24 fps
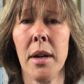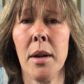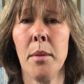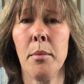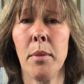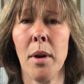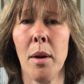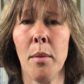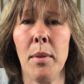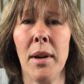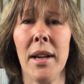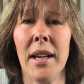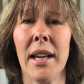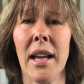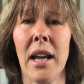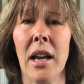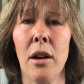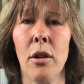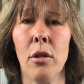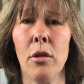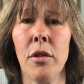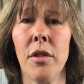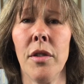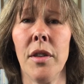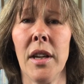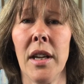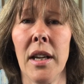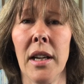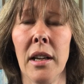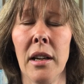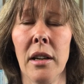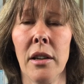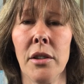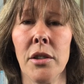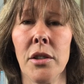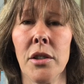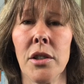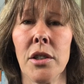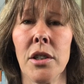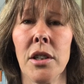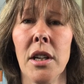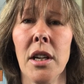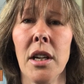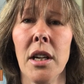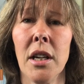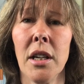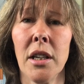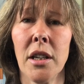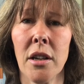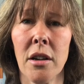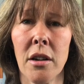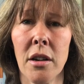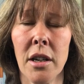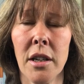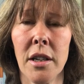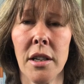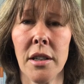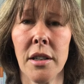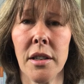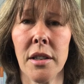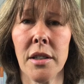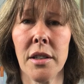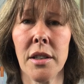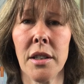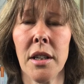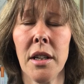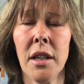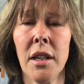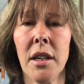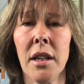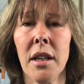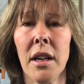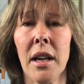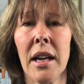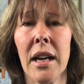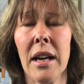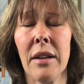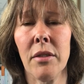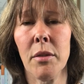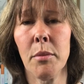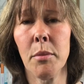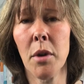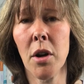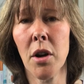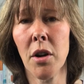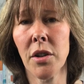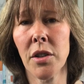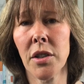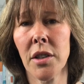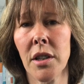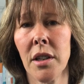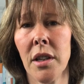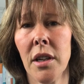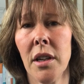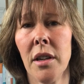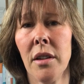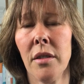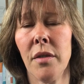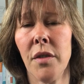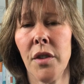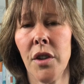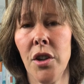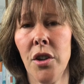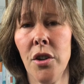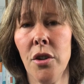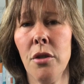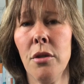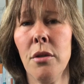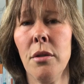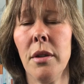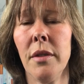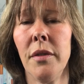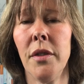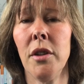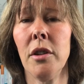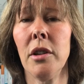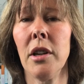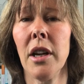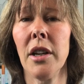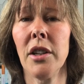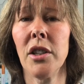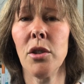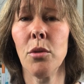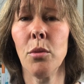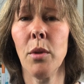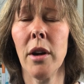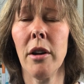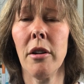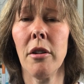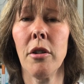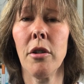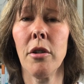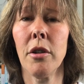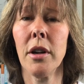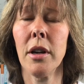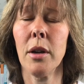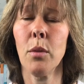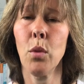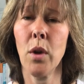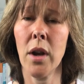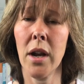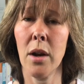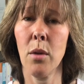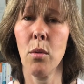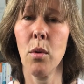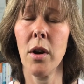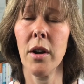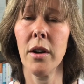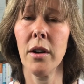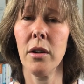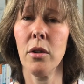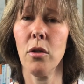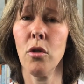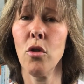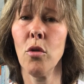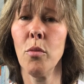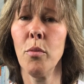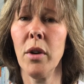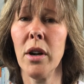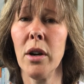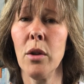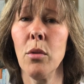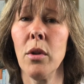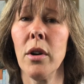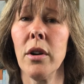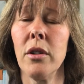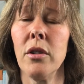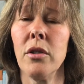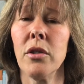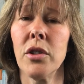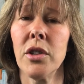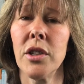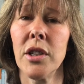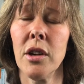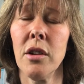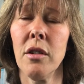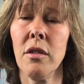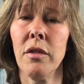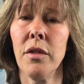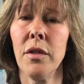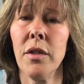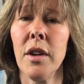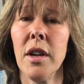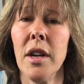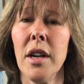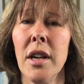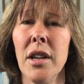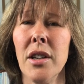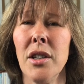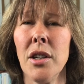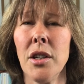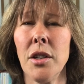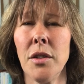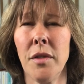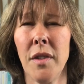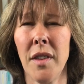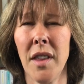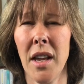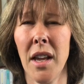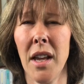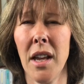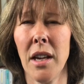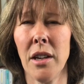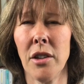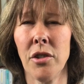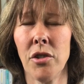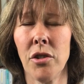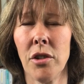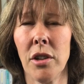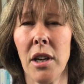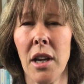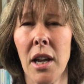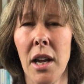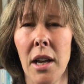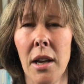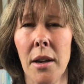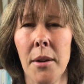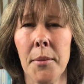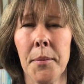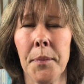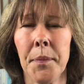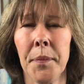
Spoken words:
Public Health England's guidance. I have a mask for you if you'd like to wear one or bring one yourself, just for that extra layer.